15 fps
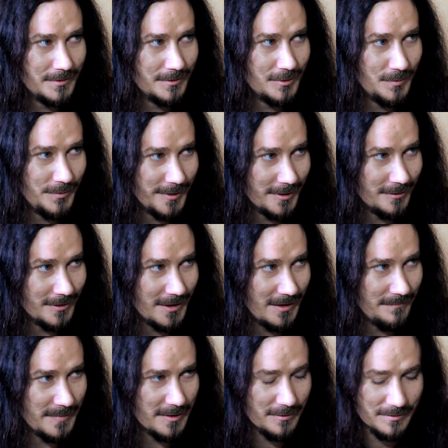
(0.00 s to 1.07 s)
to bring
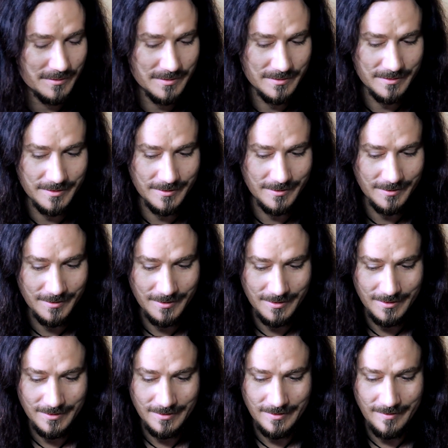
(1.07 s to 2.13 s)
alive, because the
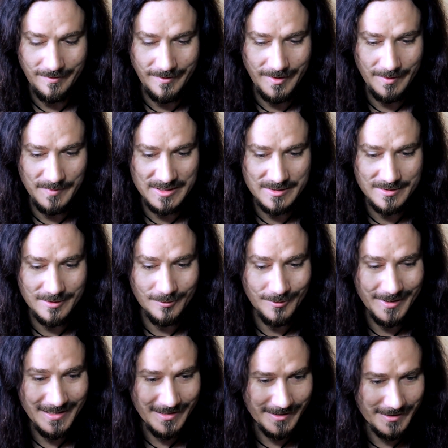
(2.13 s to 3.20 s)
theme is so
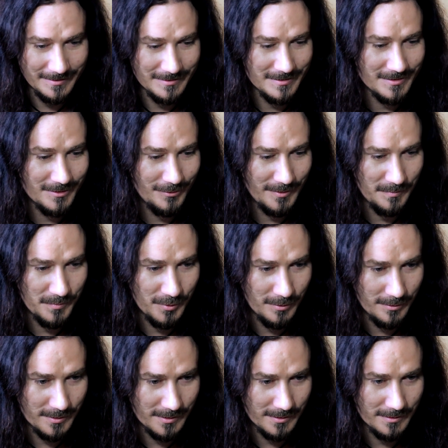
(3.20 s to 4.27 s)
delicate, so
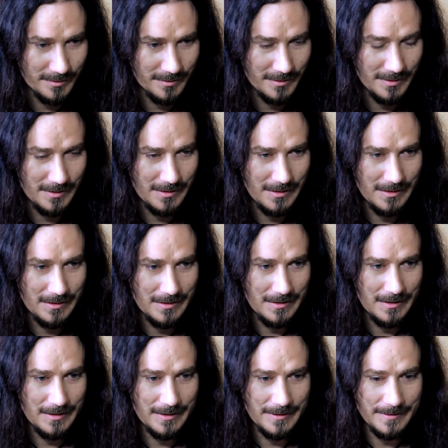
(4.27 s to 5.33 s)
important.
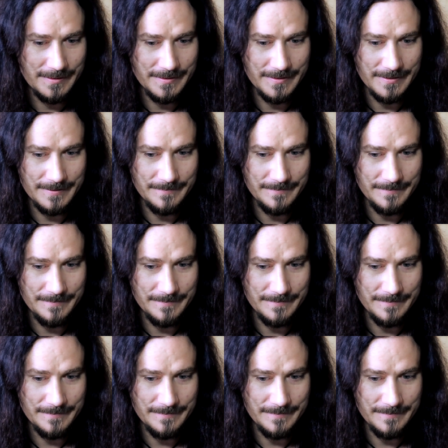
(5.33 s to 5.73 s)
And